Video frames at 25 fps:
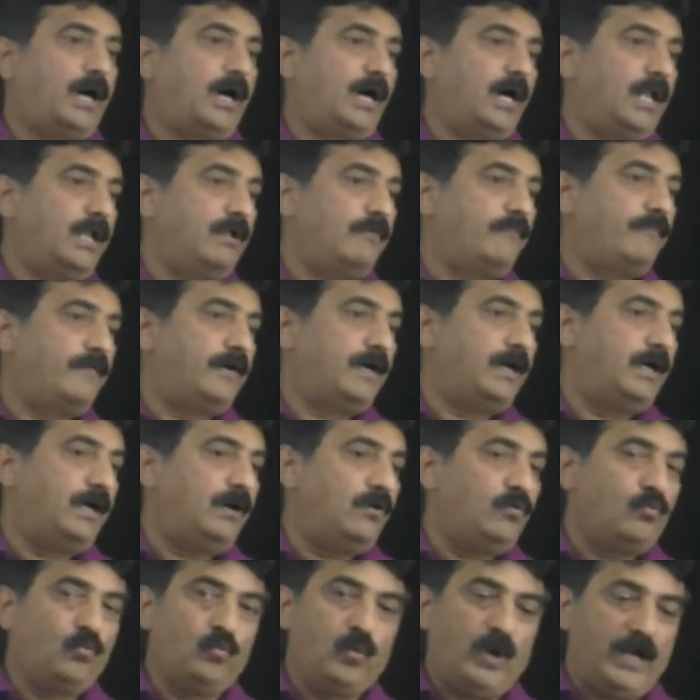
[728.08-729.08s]

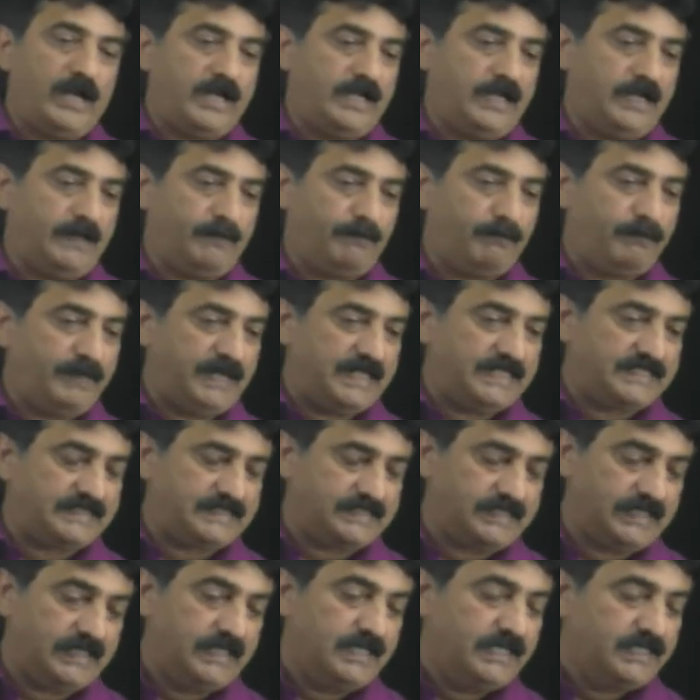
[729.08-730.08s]
alpha 1
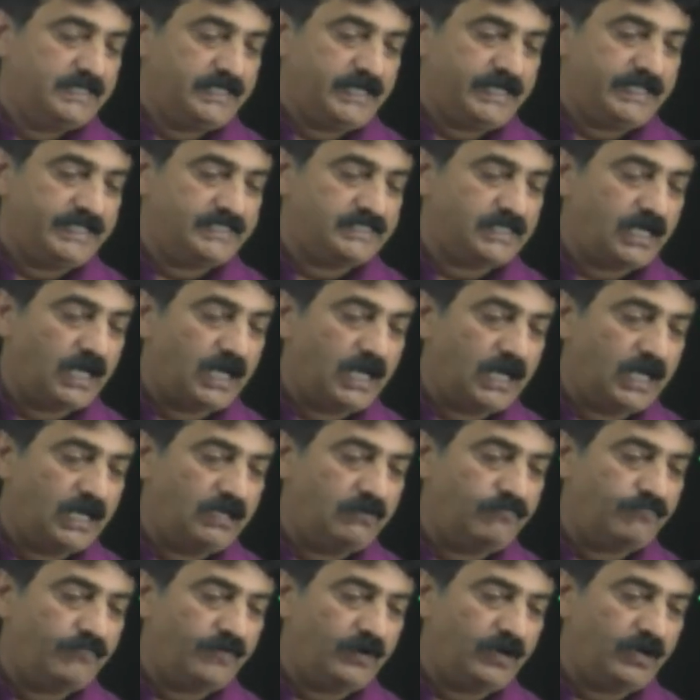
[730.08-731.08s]
plus, that is
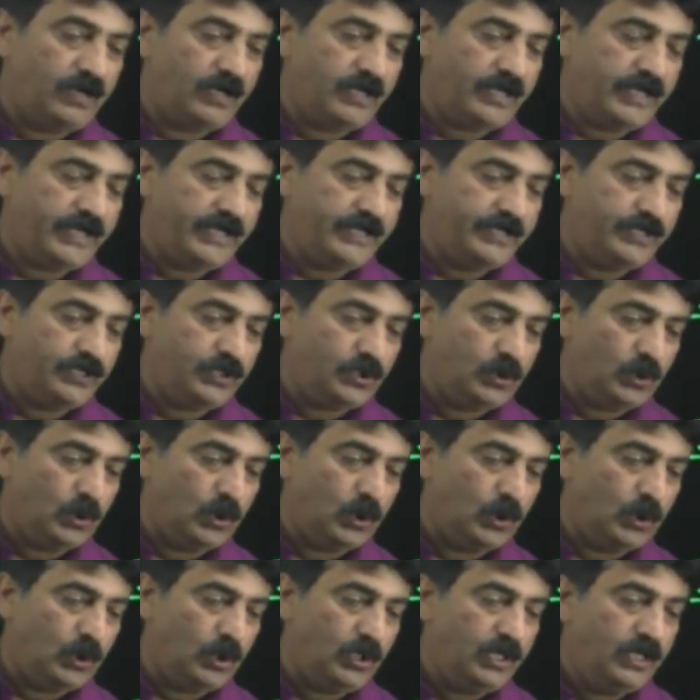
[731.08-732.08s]
alpha
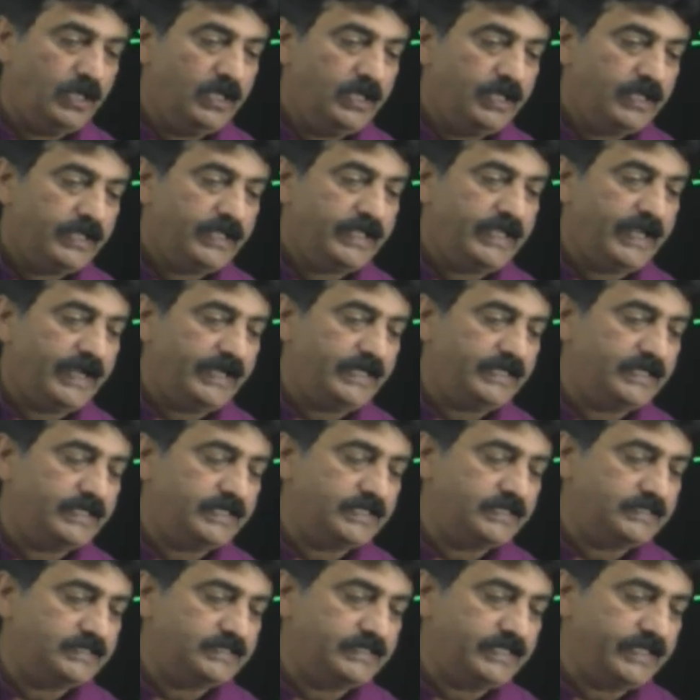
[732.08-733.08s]
into ket
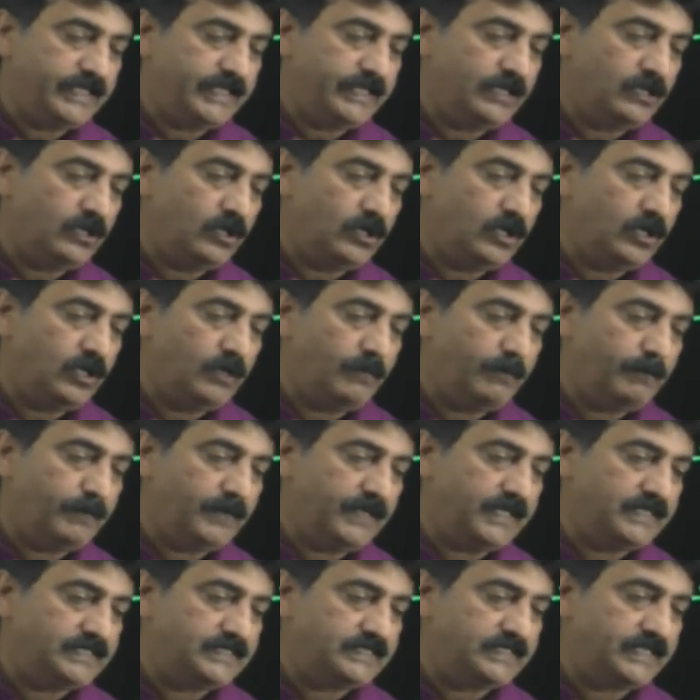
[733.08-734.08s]
0
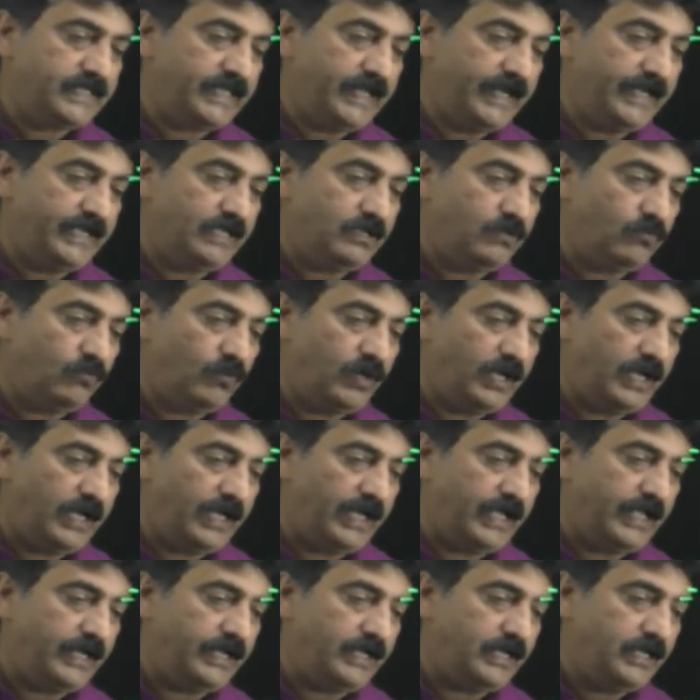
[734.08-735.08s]
plus ket
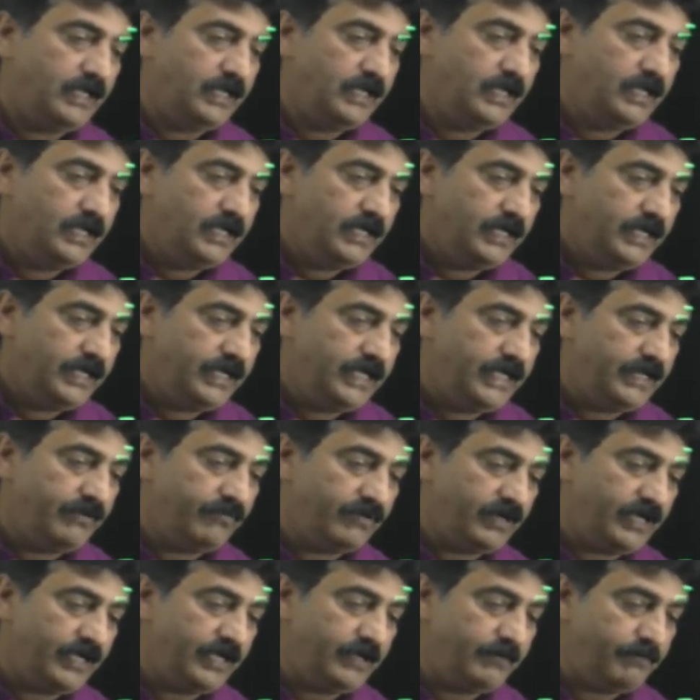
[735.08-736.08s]
1
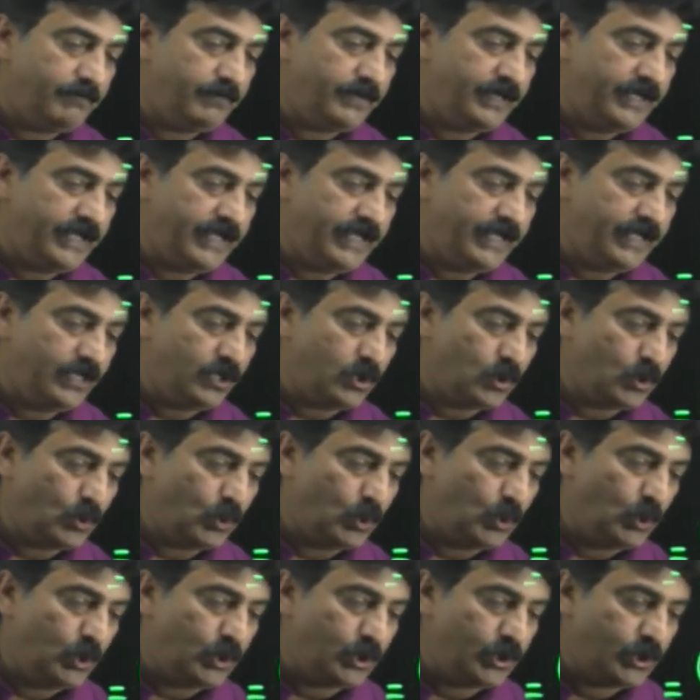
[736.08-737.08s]
divided by
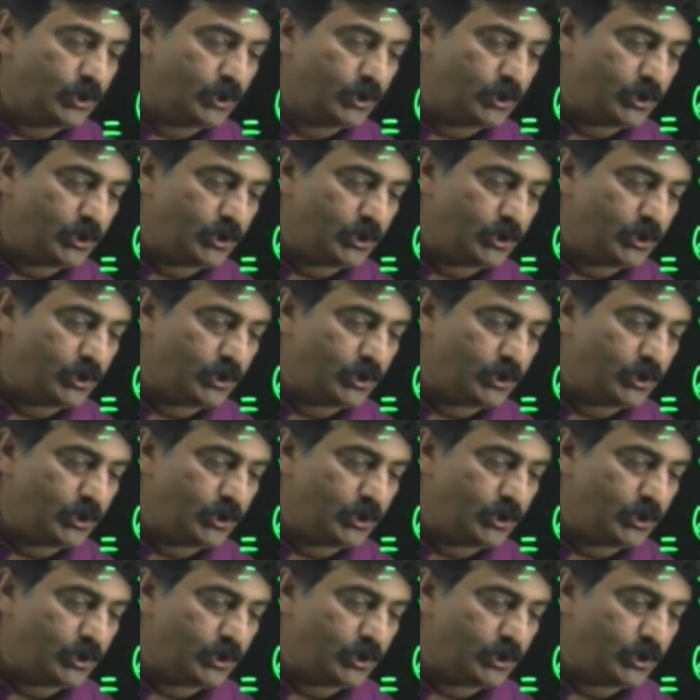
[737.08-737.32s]
root